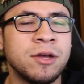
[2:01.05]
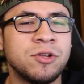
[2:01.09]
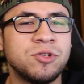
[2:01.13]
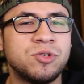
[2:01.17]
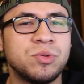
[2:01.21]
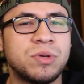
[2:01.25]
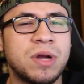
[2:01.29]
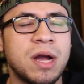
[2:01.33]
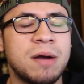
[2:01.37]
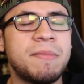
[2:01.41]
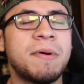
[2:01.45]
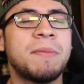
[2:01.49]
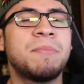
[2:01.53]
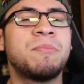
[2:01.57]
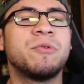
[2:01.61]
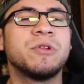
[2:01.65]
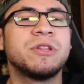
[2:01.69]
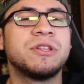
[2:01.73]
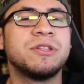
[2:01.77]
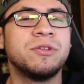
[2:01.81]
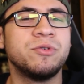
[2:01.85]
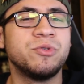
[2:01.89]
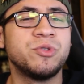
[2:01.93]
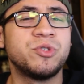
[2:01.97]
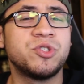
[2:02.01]
to come up with
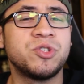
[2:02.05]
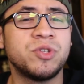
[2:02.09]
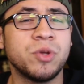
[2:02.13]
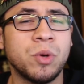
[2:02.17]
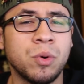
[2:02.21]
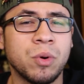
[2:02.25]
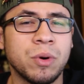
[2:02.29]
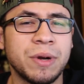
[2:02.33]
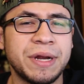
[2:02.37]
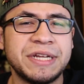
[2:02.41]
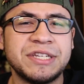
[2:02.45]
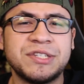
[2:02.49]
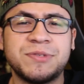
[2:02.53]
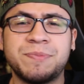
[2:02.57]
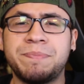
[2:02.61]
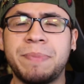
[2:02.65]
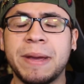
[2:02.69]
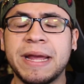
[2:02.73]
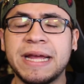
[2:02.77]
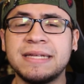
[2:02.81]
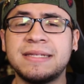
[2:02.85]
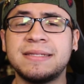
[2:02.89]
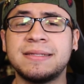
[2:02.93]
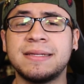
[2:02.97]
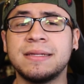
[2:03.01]
new stories
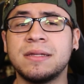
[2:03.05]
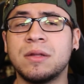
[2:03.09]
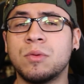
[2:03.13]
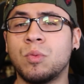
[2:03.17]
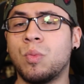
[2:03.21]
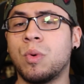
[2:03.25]
based in the